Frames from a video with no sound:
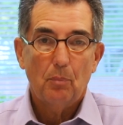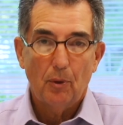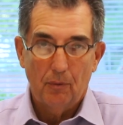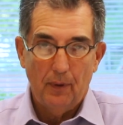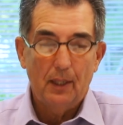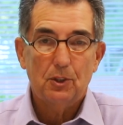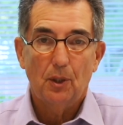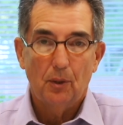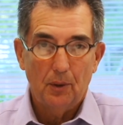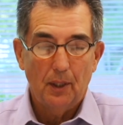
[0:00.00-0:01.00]

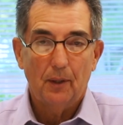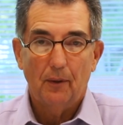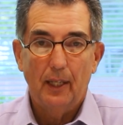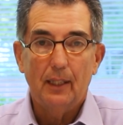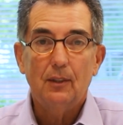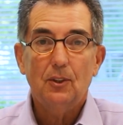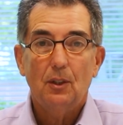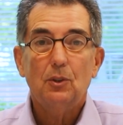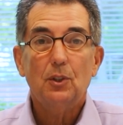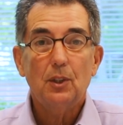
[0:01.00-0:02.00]
professional young ladies
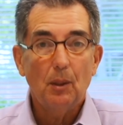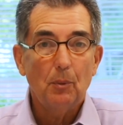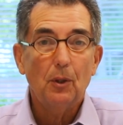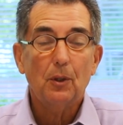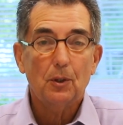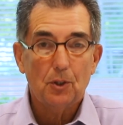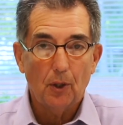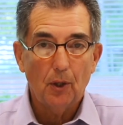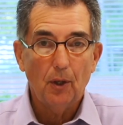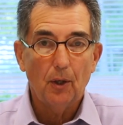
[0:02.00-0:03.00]
similar
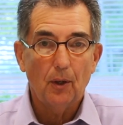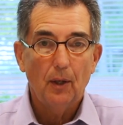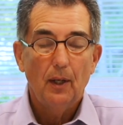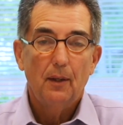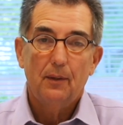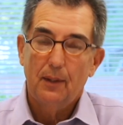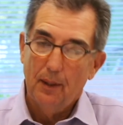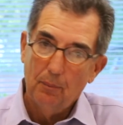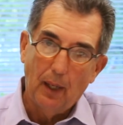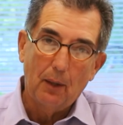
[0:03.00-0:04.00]
to her
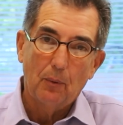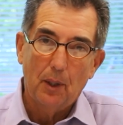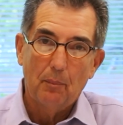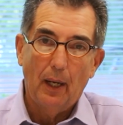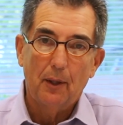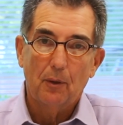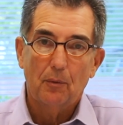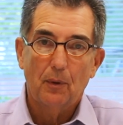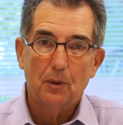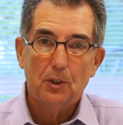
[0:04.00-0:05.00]
that might want to buy their
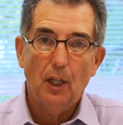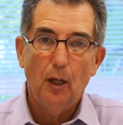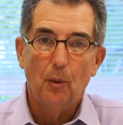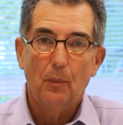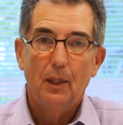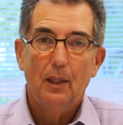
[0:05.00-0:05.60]
first home.